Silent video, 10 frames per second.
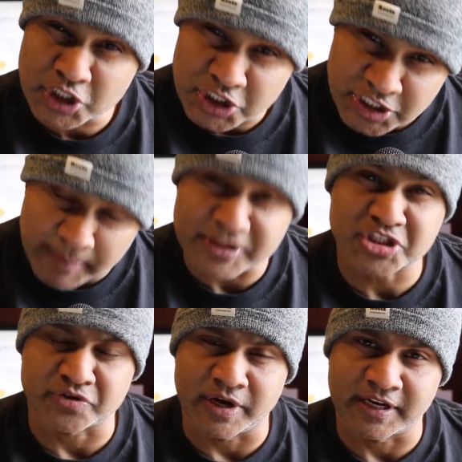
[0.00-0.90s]

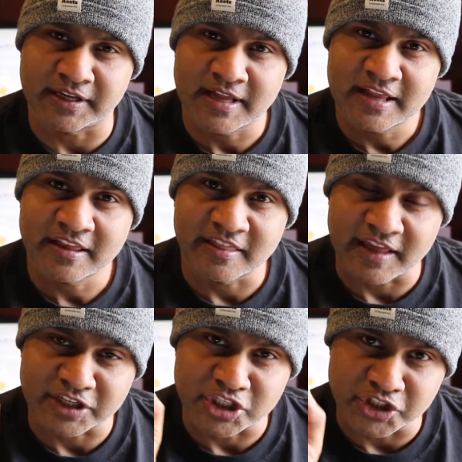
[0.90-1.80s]
demonstrating
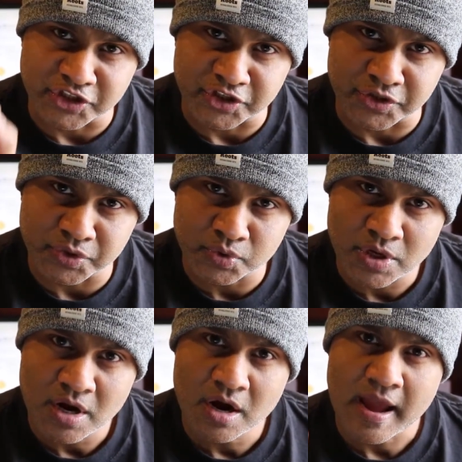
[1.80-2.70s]
that you
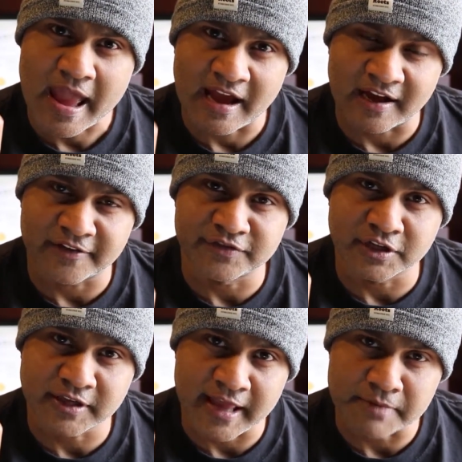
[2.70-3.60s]
have the
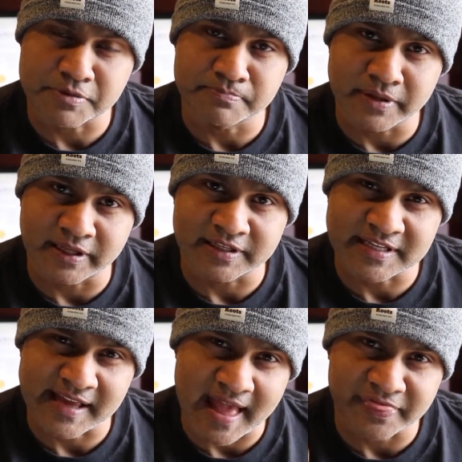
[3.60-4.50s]

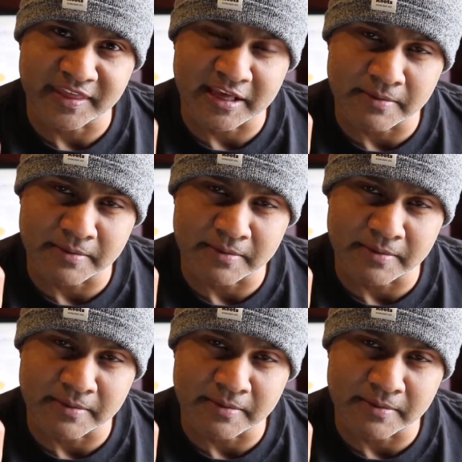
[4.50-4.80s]
capability and the